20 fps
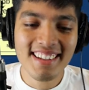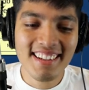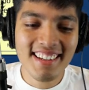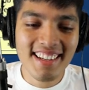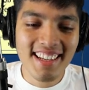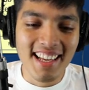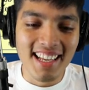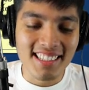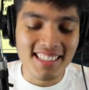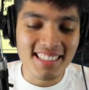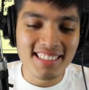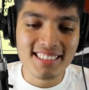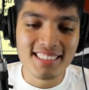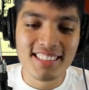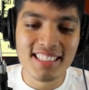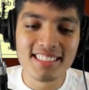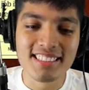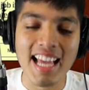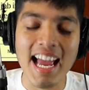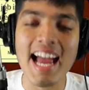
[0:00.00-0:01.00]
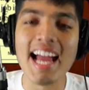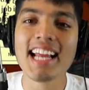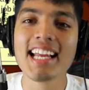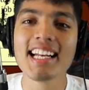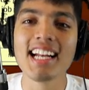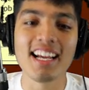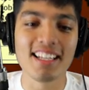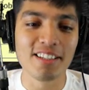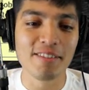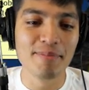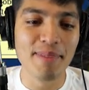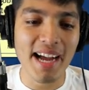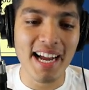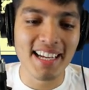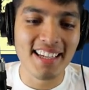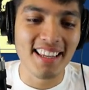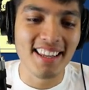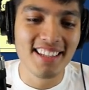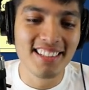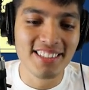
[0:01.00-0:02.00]
that thing's just hanging on the
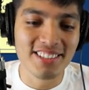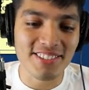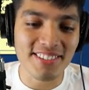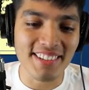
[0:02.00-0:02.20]
back of the